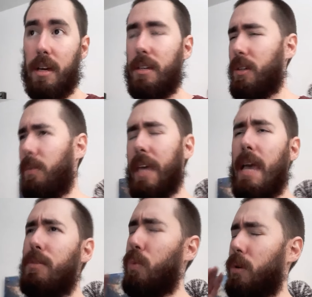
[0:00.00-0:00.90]
So the
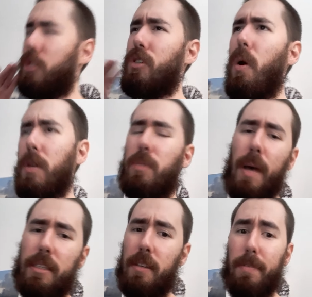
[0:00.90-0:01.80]
games were so
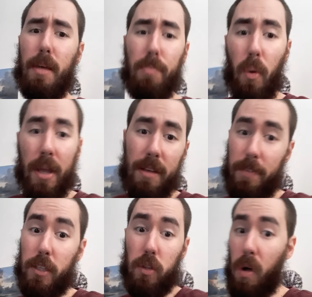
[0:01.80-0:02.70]
expensive, and the point of
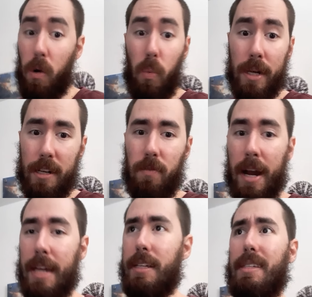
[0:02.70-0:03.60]
this long-winded
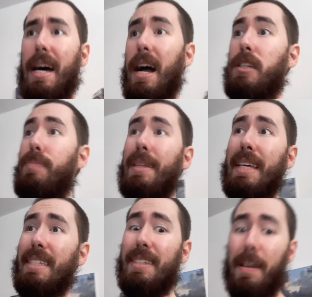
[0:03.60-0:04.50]
rant is that I spent
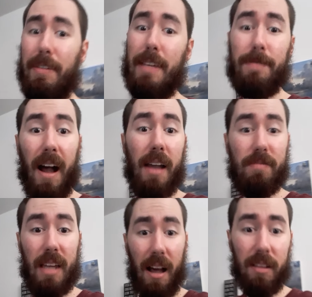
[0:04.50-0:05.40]
like
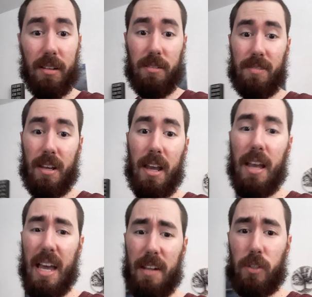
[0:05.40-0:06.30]
$75
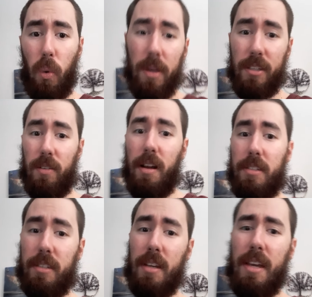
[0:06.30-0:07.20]
at a Toys R
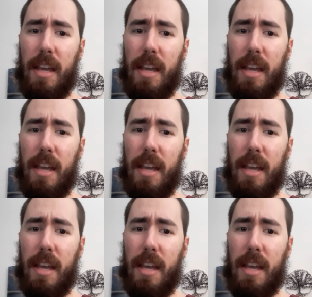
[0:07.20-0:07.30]
Us,